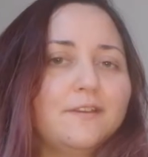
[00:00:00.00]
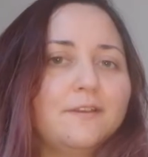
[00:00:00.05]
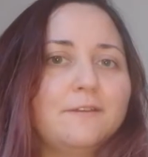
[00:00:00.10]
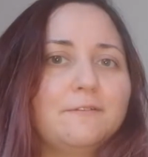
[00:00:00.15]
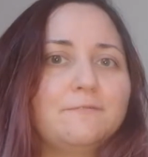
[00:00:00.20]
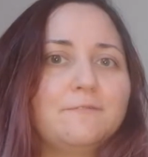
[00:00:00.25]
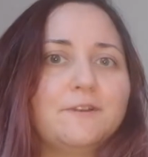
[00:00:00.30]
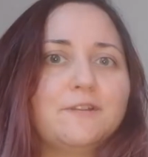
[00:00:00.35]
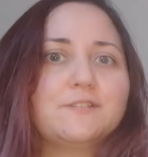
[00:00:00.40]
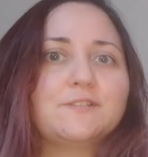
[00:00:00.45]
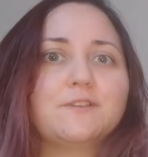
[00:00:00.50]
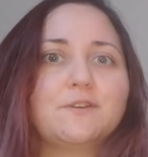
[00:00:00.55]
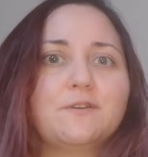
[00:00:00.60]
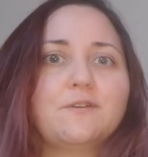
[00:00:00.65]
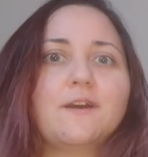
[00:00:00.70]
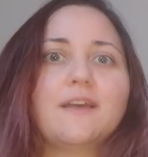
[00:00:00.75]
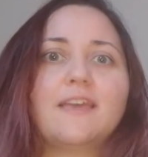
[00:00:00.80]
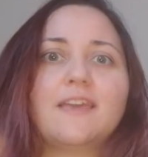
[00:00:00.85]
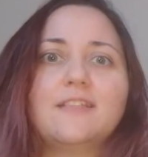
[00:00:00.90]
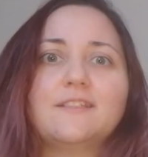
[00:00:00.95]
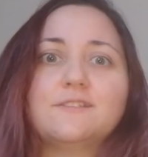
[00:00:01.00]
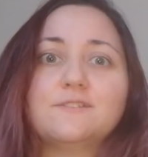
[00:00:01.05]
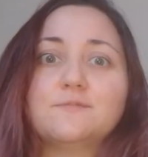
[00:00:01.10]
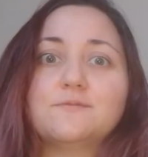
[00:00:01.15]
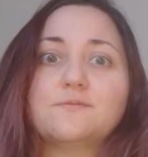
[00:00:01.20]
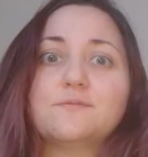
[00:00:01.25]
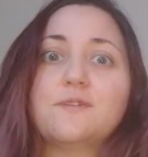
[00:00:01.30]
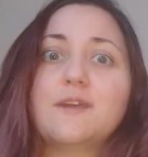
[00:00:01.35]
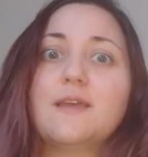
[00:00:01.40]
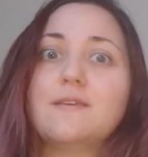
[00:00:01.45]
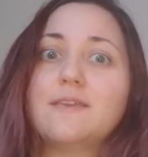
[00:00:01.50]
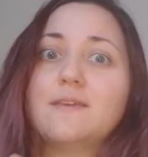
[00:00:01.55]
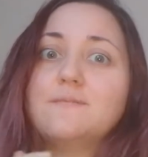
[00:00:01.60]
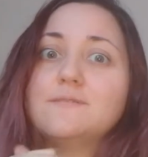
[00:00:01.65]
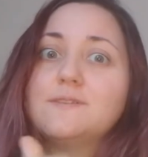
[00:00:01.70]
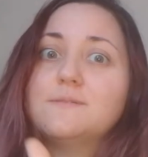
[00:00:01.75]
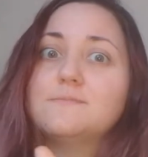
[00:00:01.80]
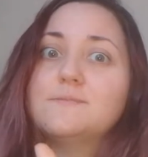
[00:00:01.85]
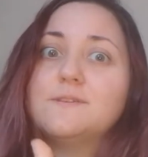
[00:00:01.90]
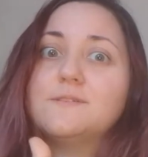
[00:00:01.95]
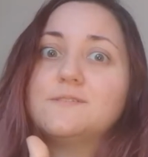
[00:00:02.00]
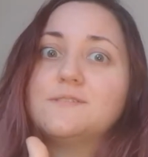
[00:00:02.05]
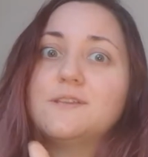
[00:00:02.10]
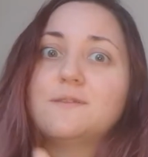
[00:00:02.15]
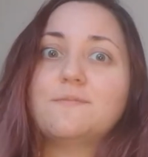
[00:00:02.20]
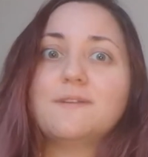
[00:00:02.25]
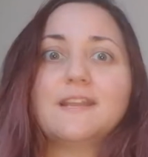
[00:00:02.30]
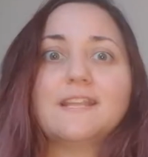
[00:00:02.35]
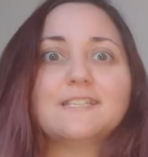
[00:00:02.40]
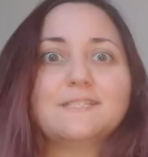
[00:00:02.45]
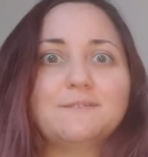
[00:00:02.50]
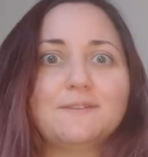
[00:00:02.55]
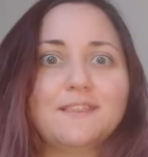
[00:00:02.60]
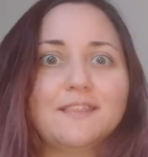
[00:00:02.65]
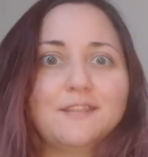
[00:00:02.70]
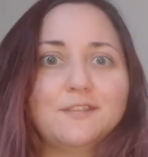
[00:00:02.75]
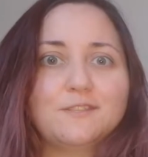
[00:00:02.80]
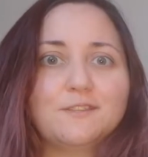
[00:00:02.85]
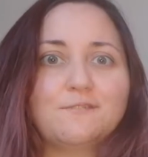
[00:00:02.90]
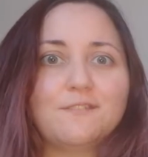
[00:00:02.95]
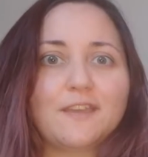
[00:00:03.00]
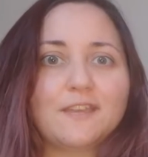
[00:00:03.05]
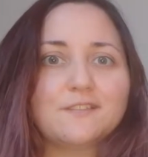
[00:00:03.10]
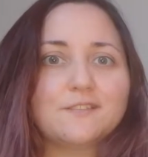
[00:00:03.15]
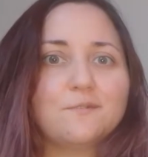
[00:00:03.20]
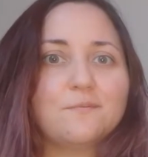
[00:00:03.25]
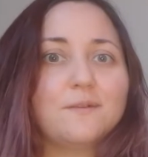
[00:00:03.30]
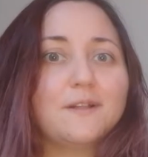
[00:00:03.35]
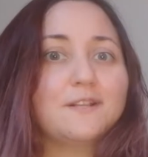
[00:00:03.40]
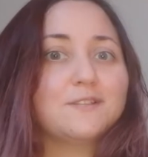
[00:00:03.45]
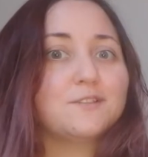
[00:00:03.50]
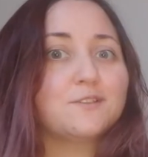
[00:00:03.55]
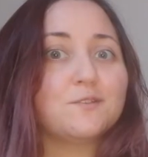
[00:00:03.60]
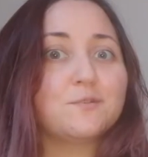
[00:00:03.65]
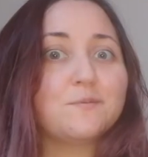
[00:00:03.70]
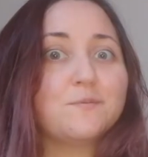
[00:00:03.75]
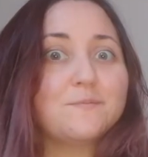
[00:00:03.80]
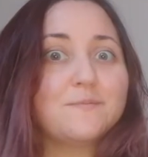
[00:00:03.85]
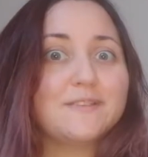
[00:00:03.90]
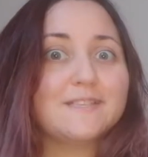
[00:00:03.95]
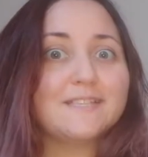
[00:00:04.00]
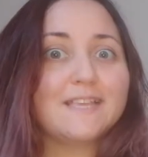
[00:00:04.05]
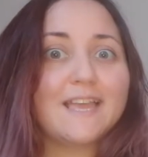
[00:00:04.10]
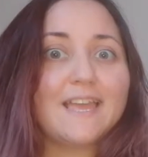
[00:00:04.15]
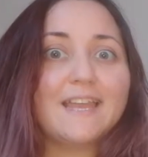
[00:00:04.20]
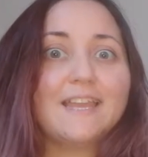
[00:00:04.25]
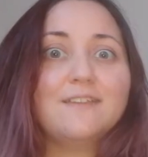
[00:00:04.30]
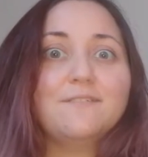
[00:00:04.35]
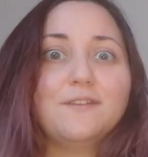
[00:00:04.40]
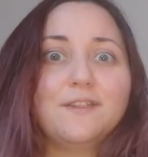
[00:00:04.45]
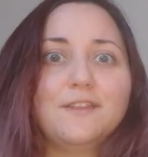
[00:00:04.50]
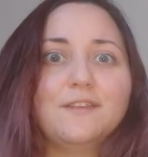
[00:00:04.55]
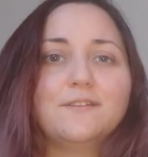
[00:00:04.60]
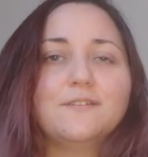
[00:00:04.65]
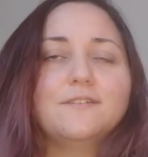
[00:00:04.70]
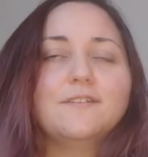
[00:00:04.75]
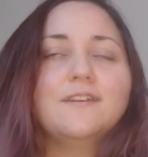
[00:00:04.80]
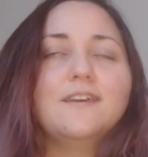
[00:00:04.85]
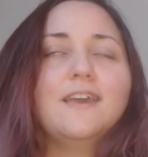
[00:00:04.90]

First, go and get subscribed, give some thumbs up and activate the notification bell so you won't miss any video.